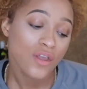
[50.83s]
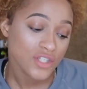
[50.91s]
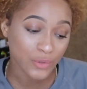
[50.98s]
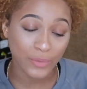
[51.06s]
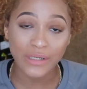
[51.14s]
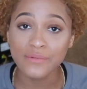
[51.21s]

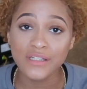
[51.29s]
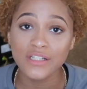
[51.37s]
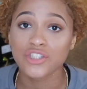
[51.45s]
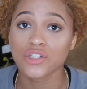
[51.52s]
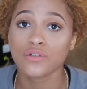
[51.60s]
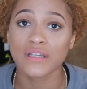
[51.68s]
So what I'm
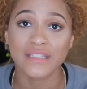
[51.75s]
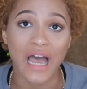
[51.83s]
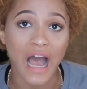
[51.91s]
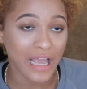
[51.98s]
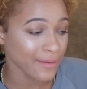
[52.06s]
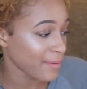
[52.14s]
going to do is
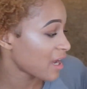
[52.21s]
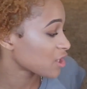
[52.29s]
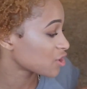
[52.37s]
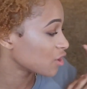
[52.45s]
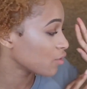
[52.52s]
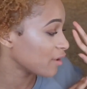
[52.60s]
I'm
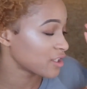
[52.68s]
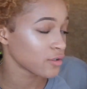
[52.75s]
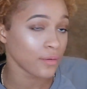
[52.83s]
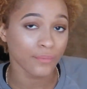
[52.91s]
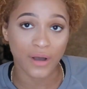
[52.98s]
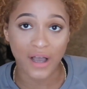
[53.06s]
actually going
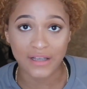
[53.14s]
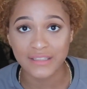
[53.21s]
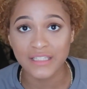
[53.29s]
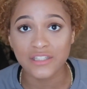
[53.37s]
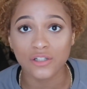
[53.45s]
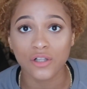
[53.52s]
to
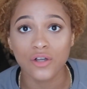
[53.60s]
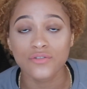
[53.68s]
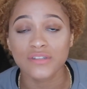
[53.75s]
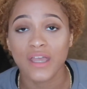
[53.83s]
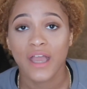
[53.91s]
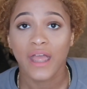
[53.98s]
unbox these
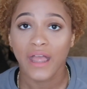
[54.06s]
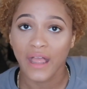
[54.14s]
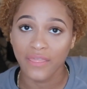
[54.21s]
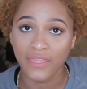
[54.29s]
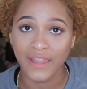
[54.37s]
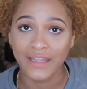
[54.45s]
clothes,
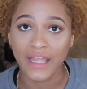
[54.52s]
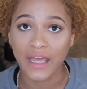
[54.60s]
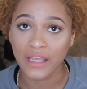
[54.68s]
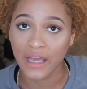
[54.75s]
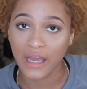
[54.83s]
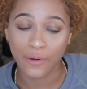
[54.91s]
and then
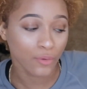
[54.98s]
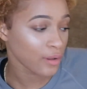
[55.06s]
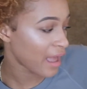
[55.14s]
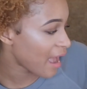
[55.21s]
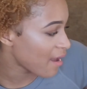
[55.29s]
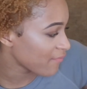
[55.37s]
I
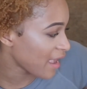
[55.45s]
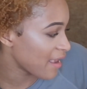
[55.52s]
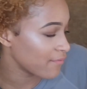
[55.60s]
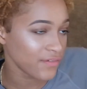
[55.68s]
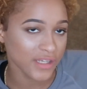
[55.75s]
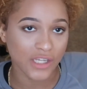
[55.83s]
will have
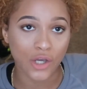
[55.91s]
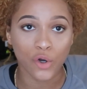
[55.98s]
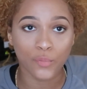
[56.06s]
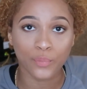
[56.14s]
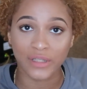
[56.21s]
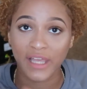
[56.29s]
a
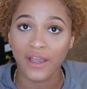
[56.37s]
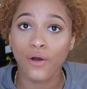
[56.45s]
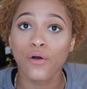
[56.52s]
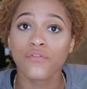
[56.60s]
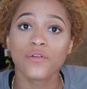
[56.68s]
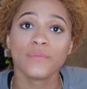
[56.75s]
video play
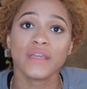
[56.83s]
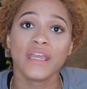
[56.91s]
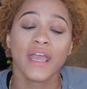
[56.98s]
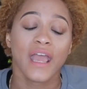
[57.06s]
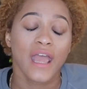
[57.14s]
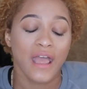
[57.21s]
over
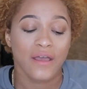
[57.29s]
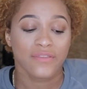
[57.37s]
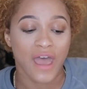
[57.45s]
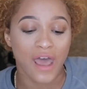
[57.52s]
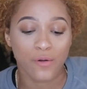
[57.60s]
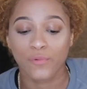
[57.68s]
me
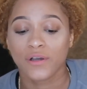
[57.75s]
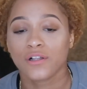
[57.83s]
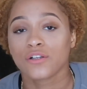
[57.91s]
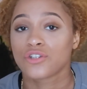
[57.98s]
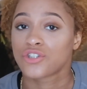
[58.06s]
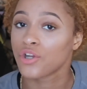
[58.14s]
that
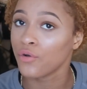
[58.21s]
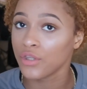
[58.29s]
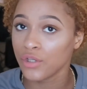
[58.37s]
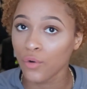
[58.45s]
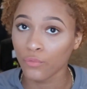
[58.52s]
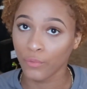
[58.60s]
will show
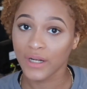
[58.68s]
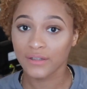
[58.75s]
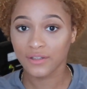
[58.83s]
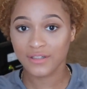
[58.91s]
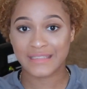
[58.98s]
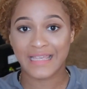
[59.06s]
you what
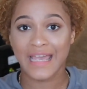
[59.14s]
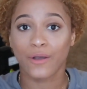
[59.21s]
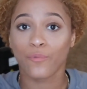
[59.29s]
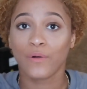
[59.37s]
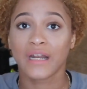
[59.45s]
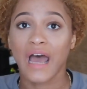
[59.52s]
it looks
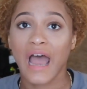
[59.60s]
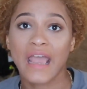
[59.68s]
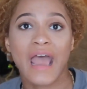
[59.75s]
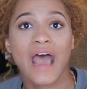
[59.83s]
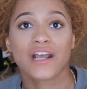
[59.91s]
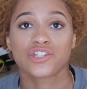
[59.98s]
like when
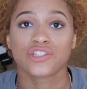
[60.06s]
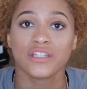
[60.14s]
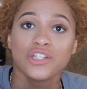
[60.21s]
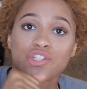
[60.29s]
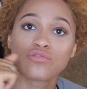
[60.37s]
I actually